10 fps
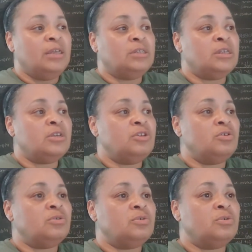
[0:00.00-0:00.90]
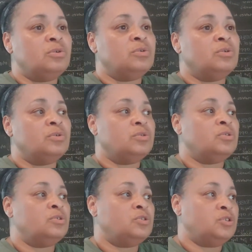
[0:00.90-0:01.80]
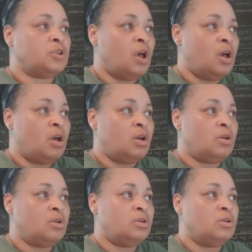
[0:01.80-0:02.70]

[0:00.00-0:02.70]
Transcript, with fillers: Ezekiel saw.